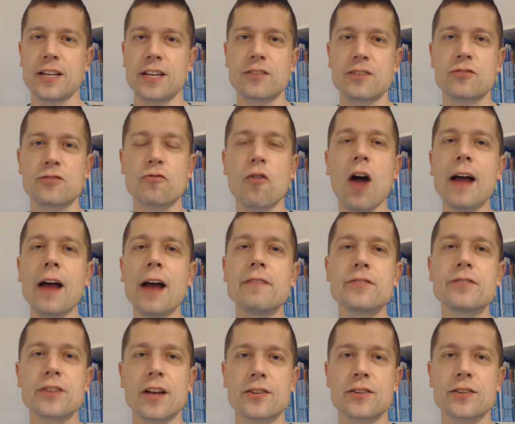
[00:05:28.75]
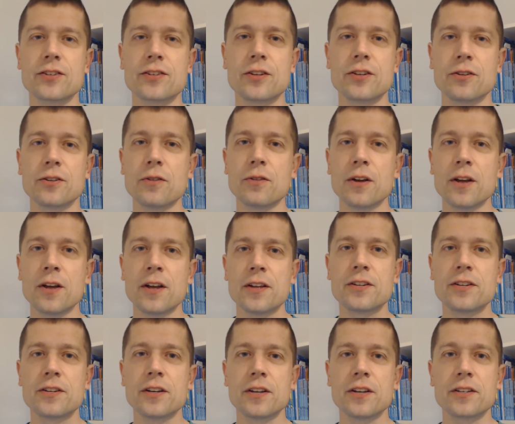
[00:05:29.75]
It drives us to
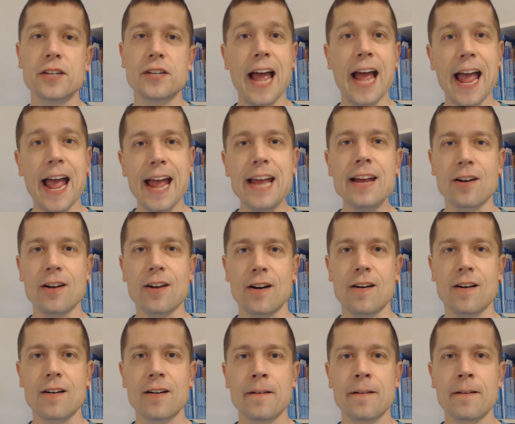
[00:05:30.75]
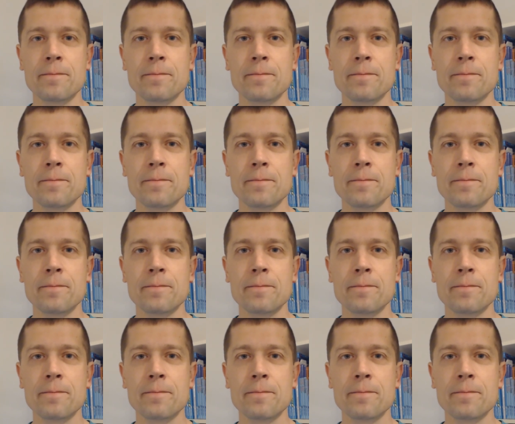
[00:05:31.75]
to to anger